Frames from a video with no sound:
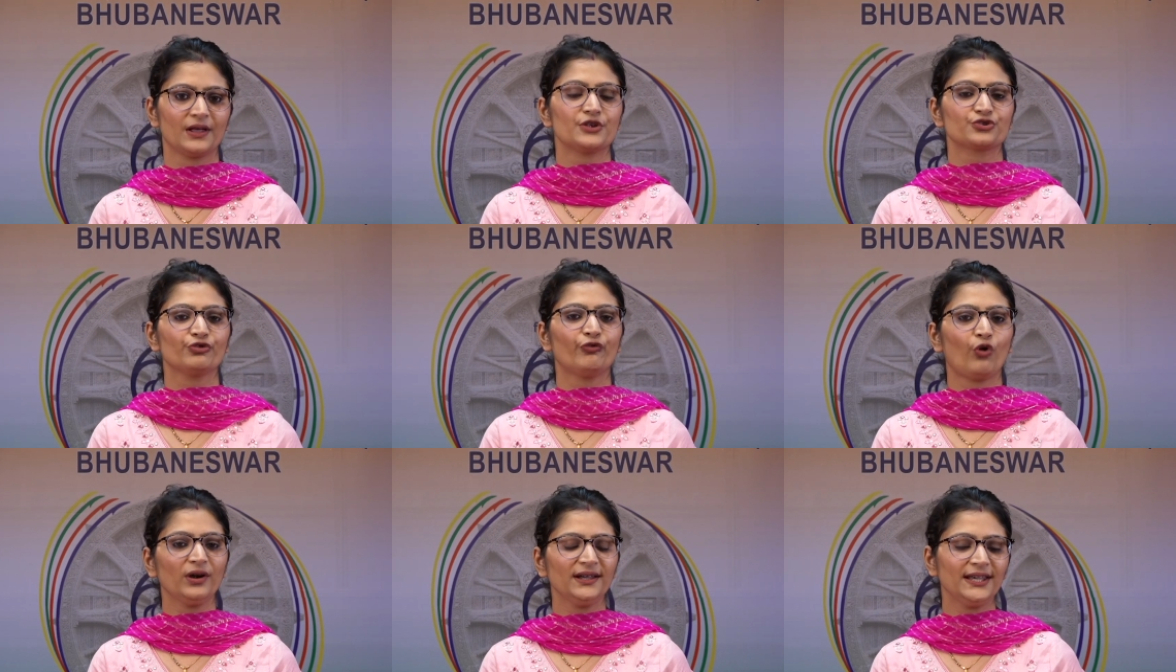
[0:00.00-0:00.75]
So
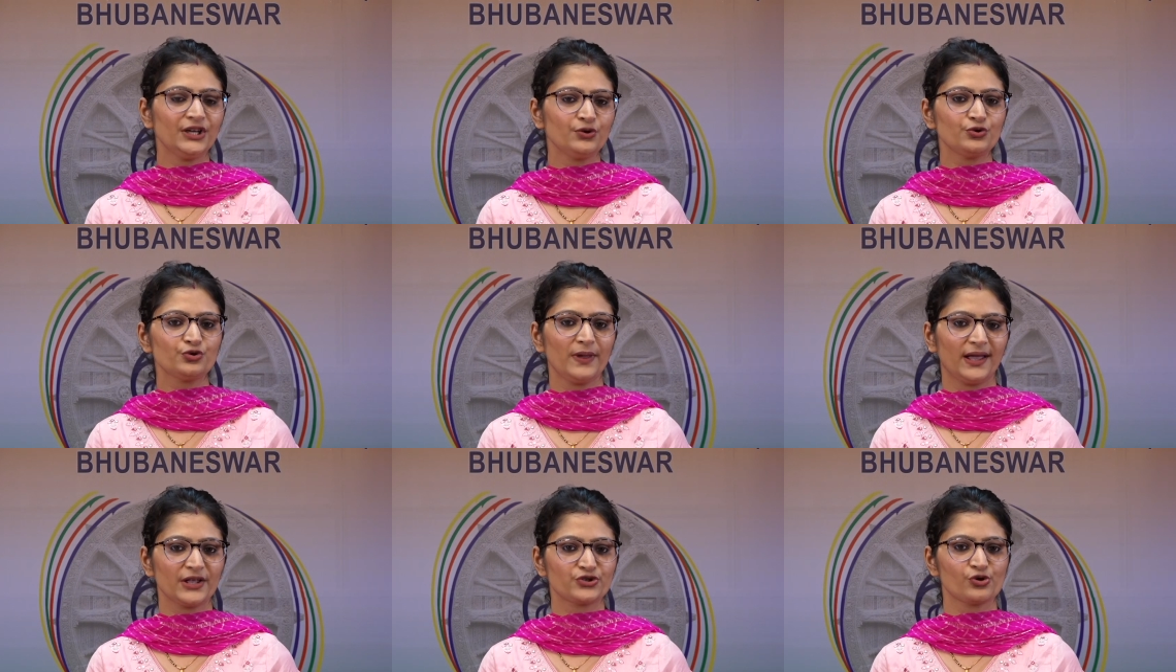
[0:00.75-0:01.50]
what did he do to
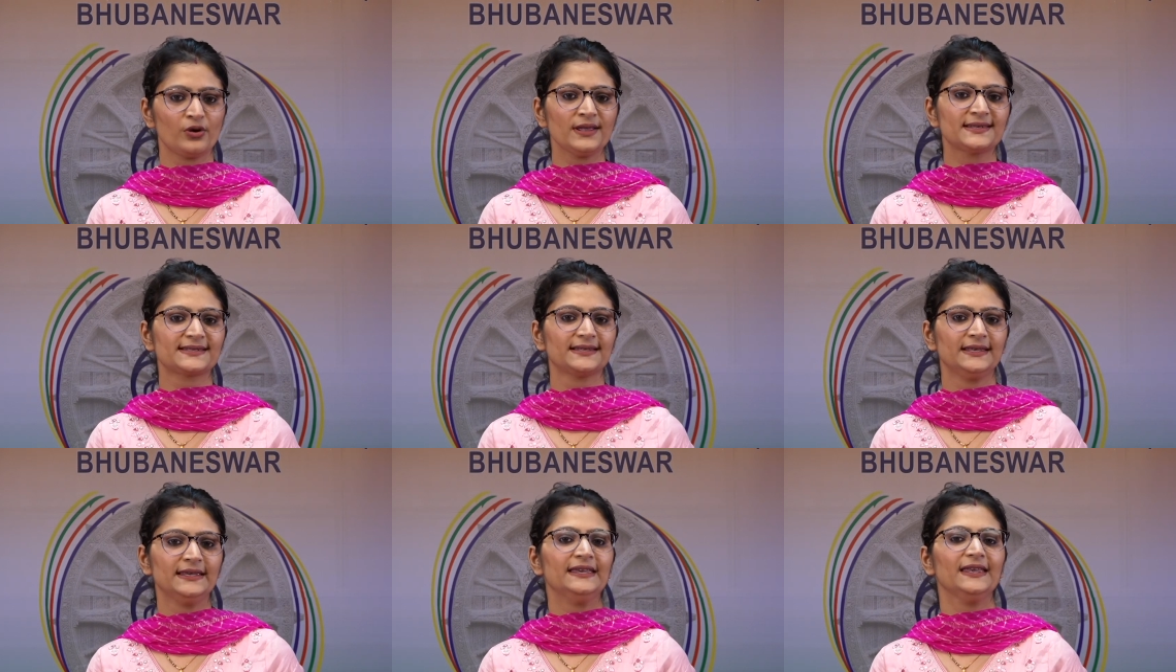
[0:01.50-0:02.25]
make a choice?
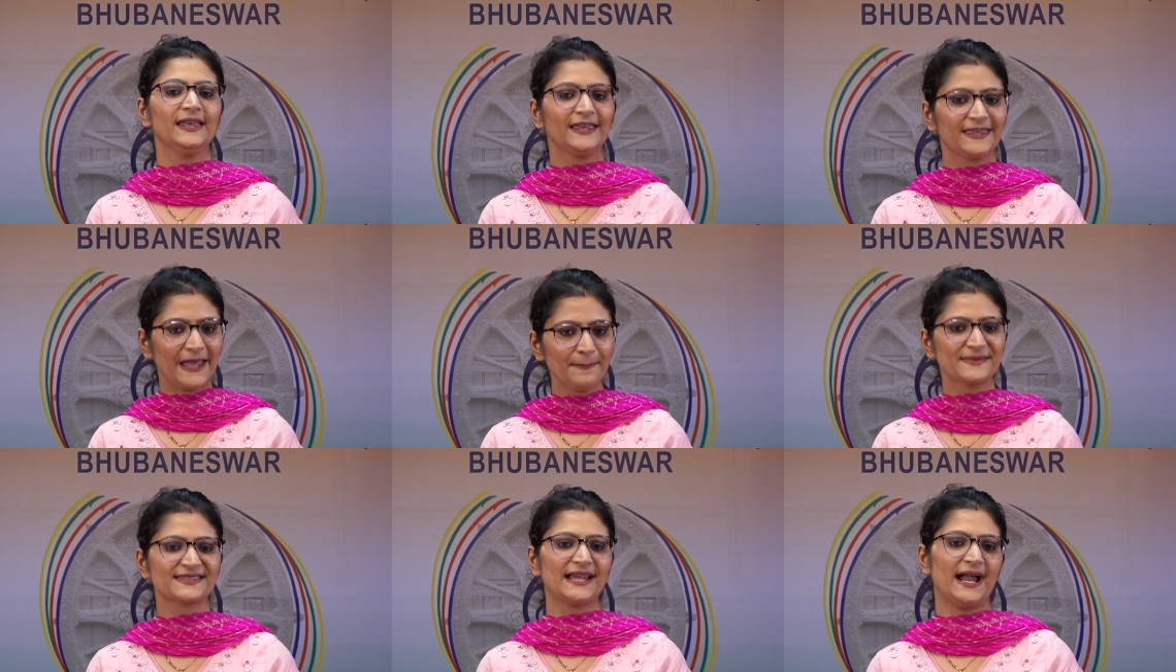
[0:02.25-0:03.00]
He kept
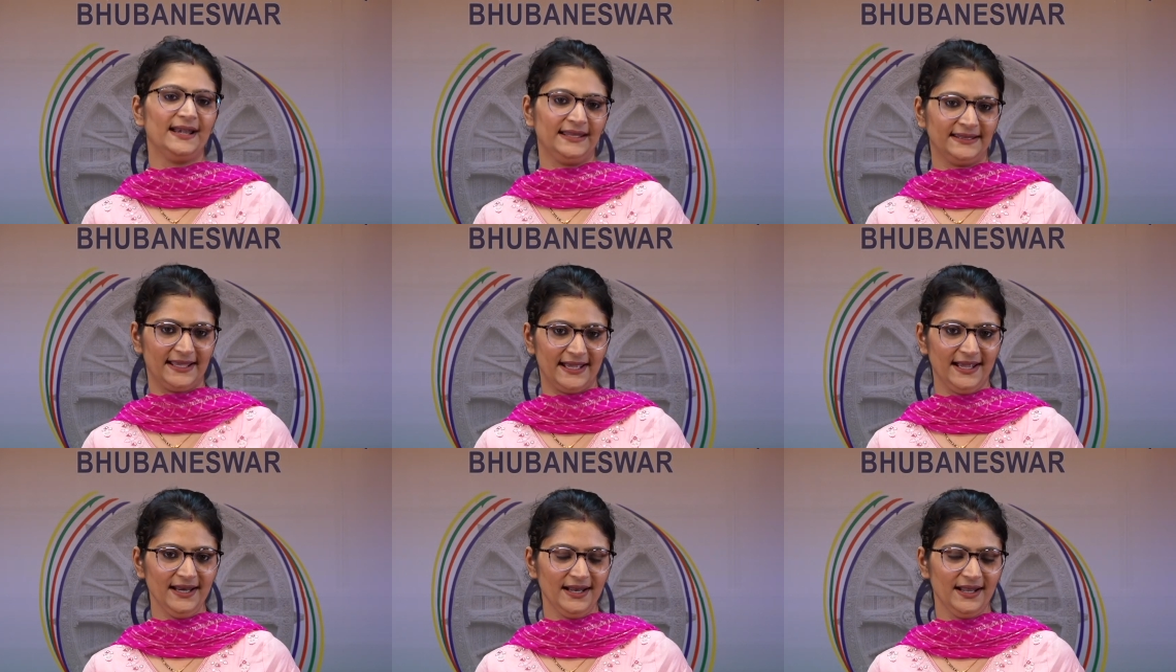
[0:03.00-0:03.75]
standing
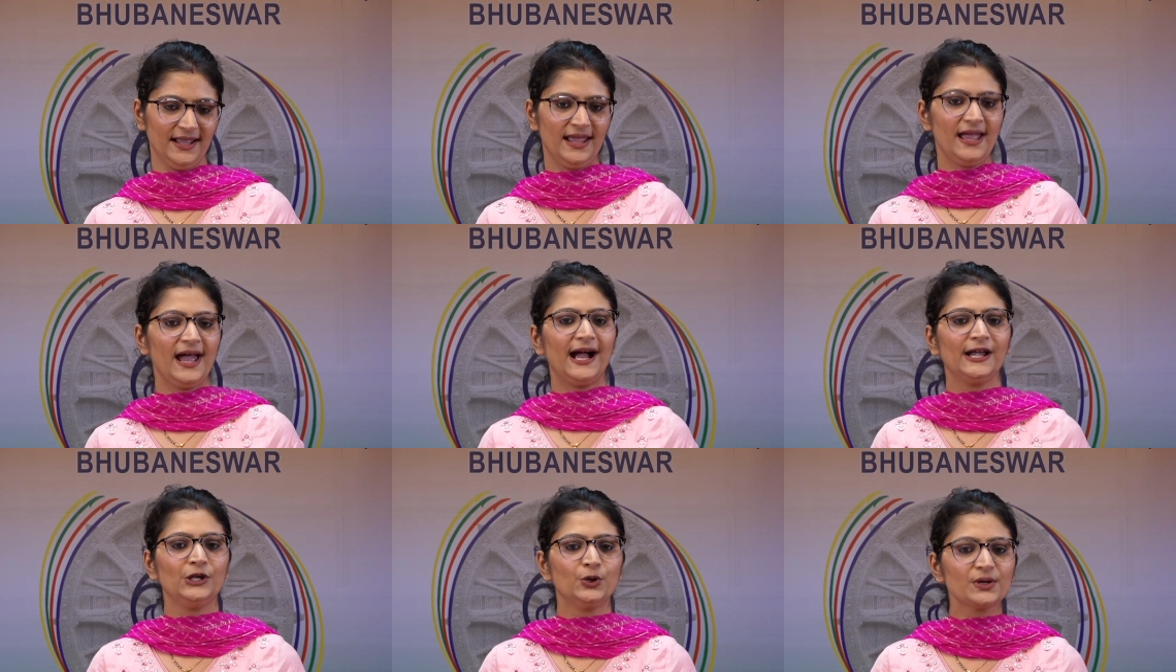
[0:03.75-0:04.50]
there
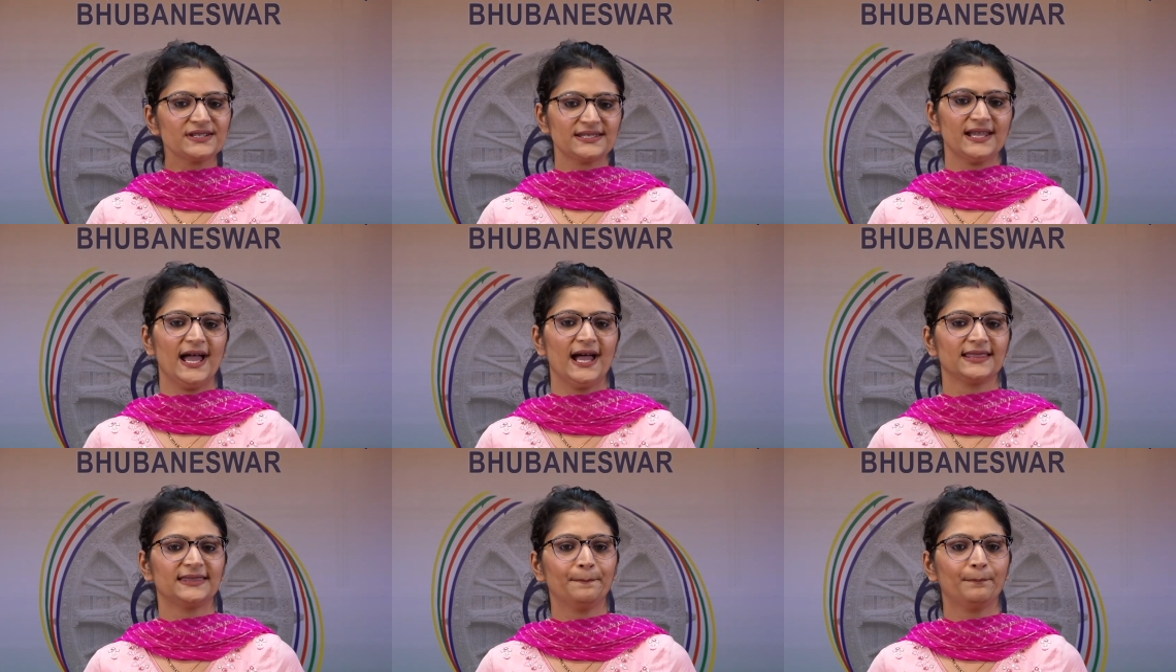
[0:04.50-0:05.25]
and looked
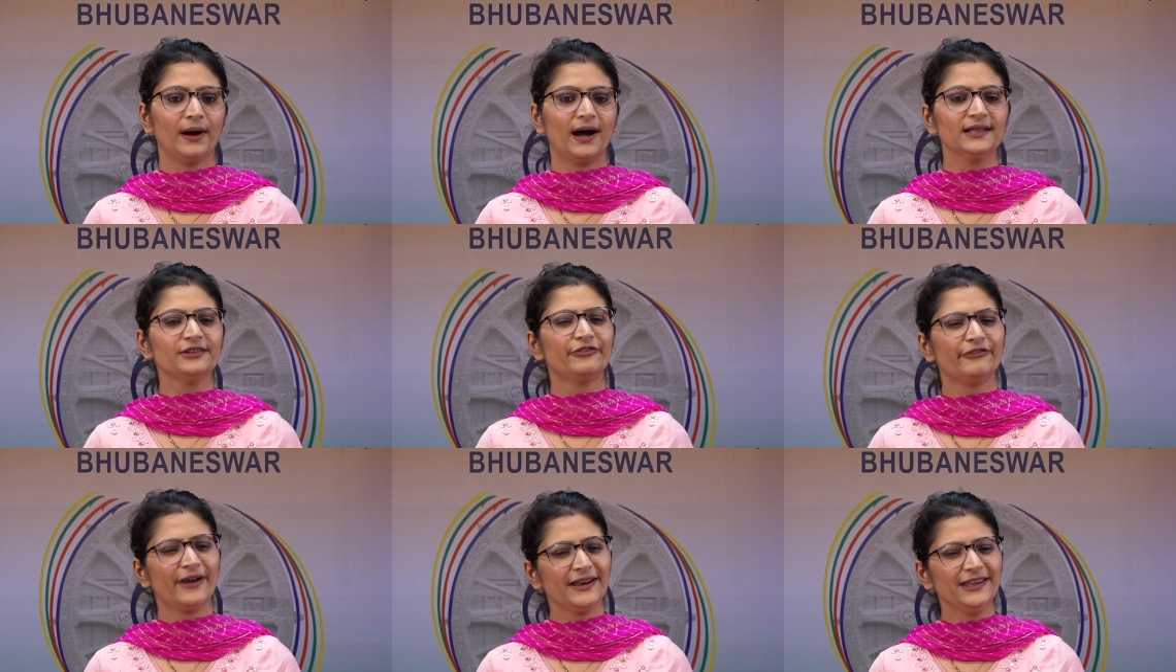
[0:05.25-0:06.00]
at the path
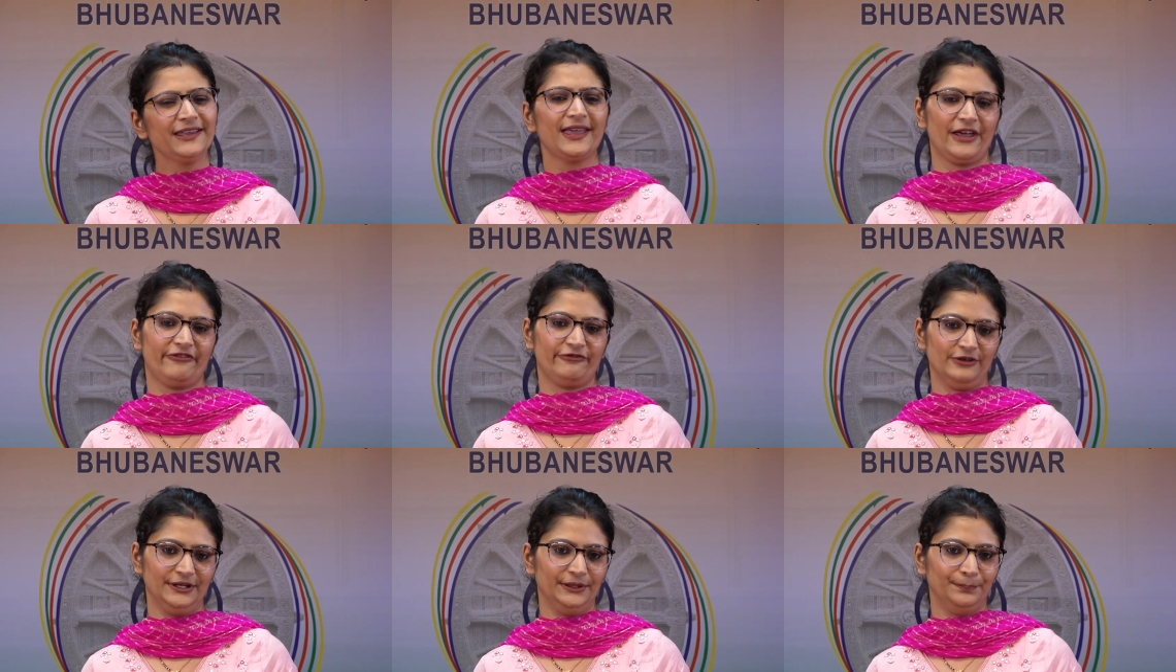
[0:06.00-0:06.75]
very
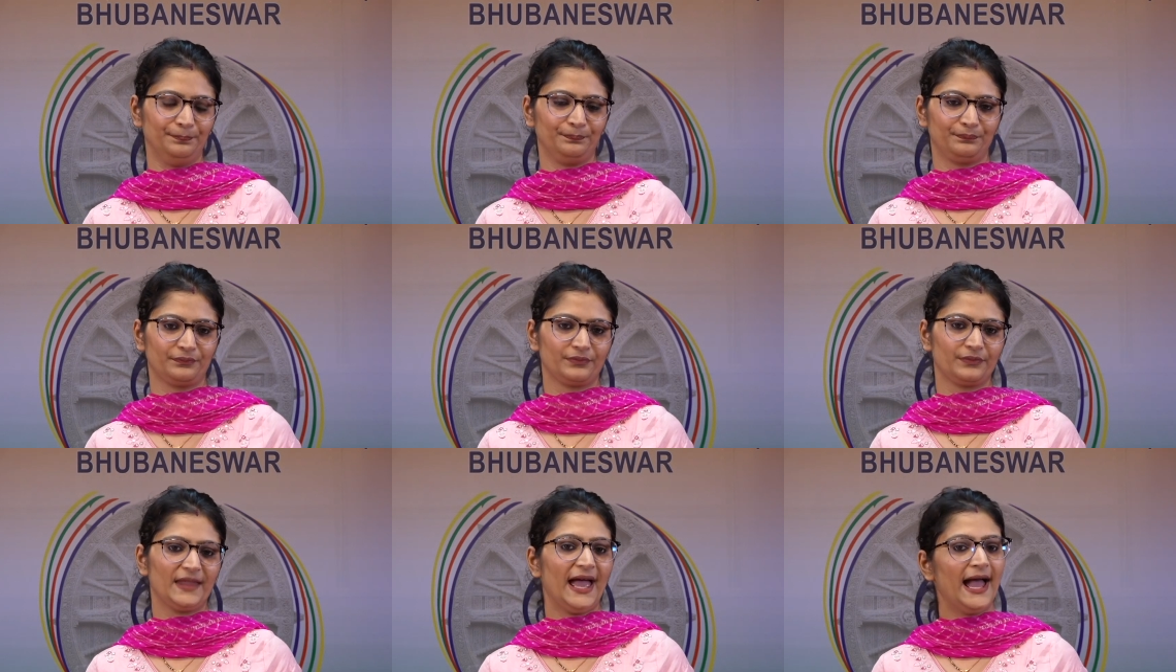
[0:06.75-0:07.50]
carefully,
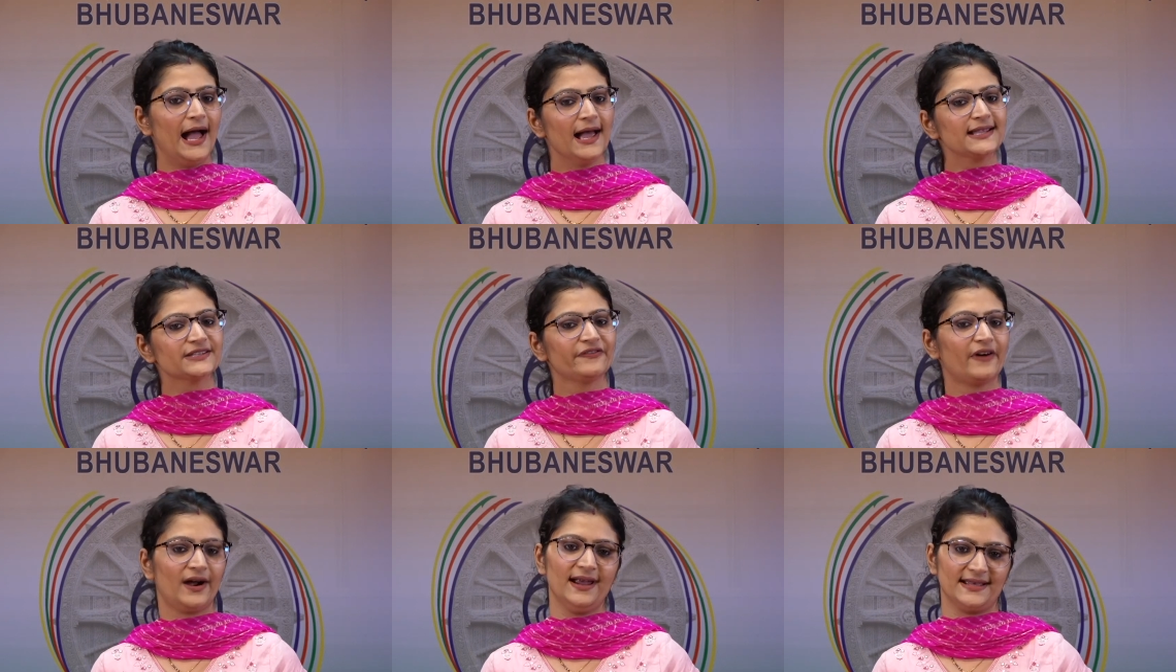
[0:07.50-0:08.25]
as
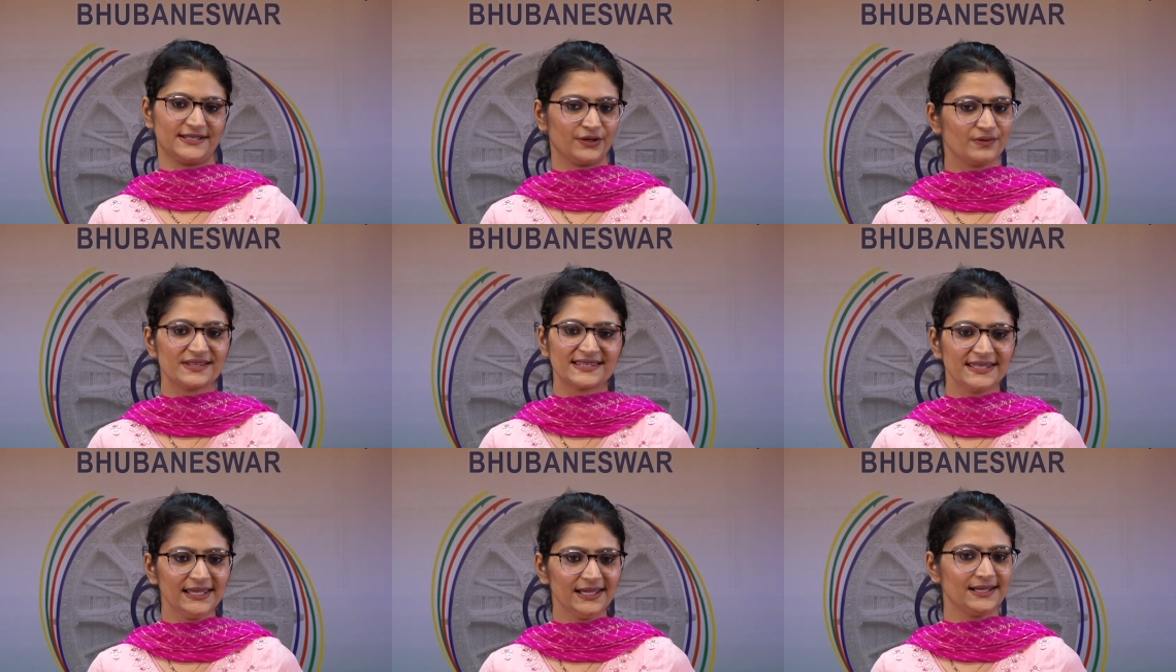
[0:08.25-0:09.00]
far as he could
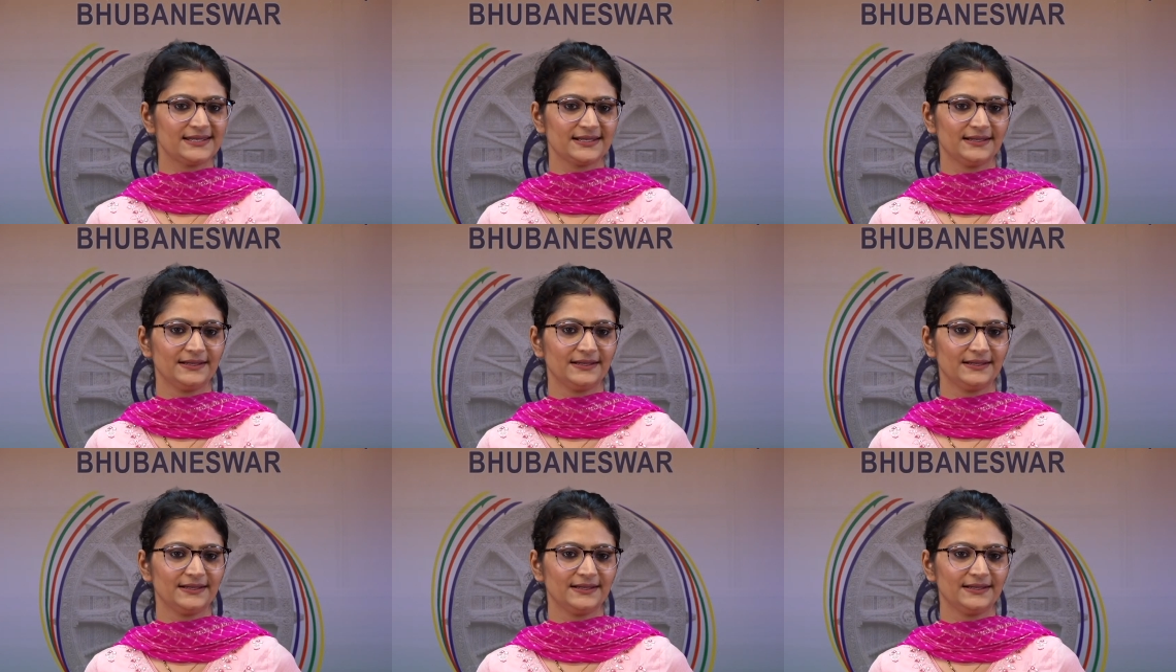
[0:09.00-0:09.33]
see it.